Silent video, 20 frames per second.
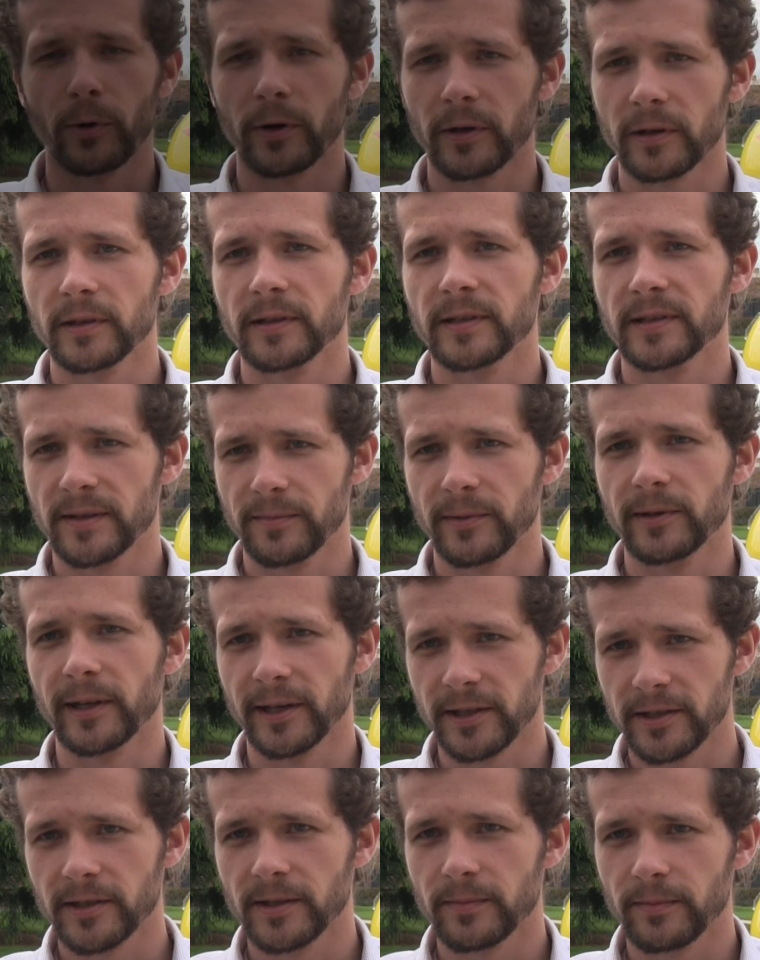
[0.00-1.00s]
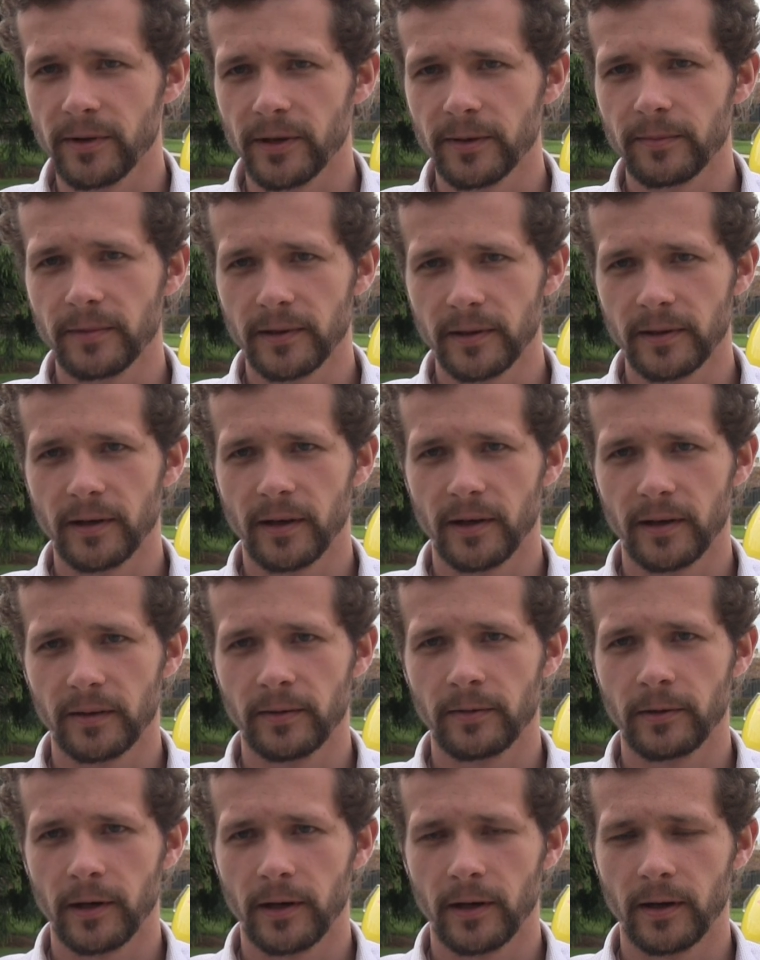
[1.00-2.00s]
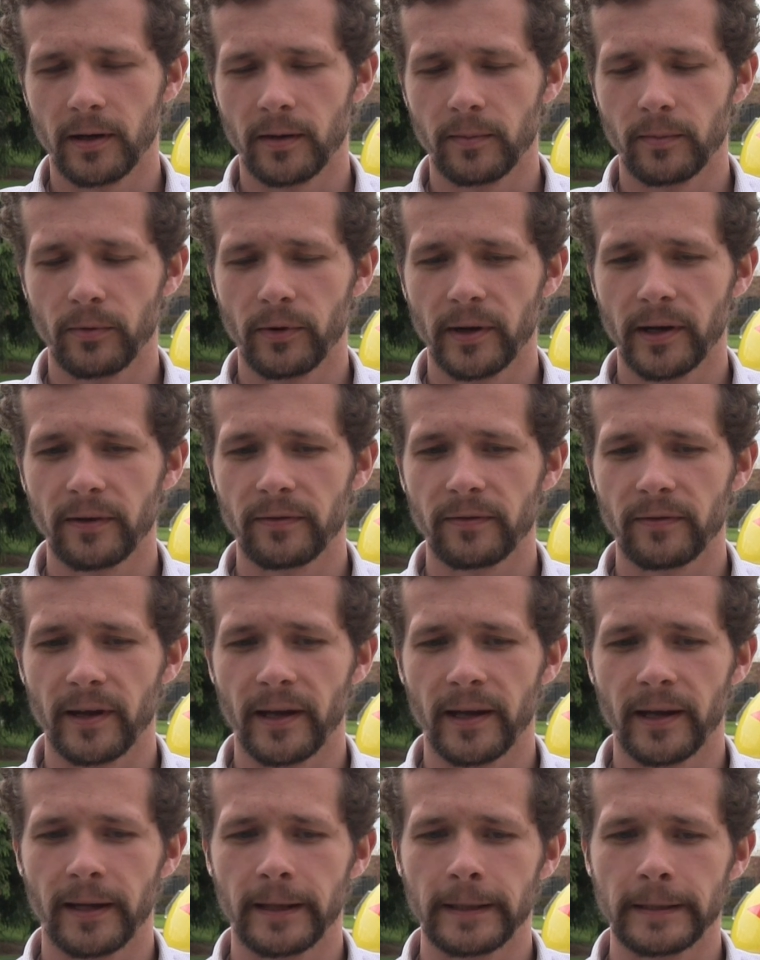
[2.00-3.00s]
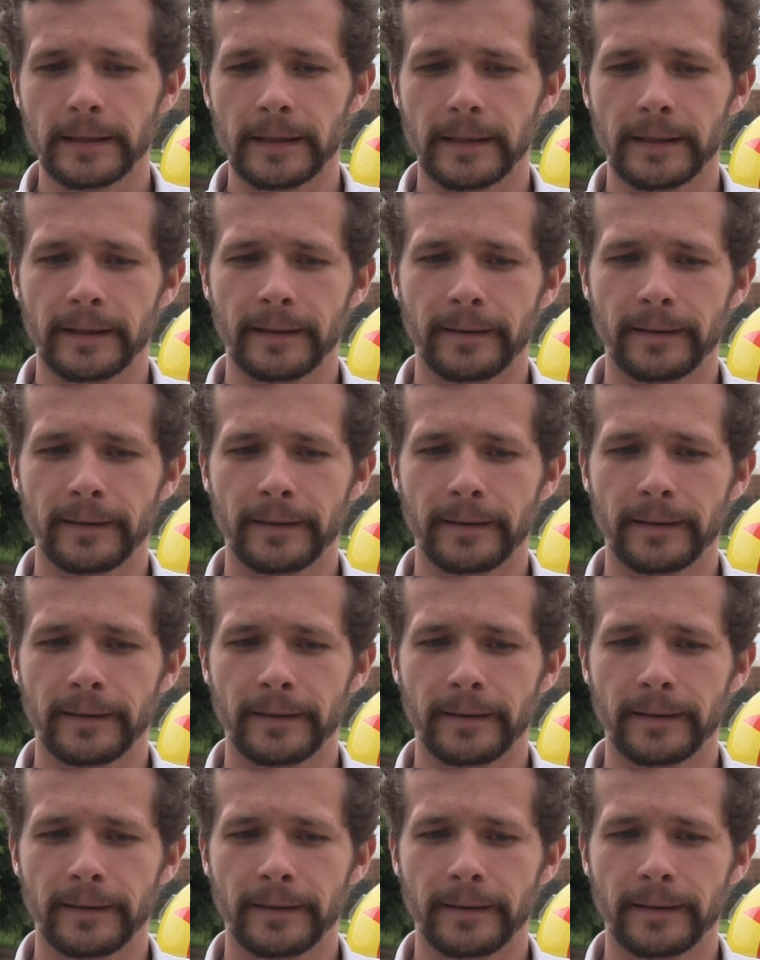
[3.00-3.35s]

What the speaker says: worked in the simulation department on Brave, and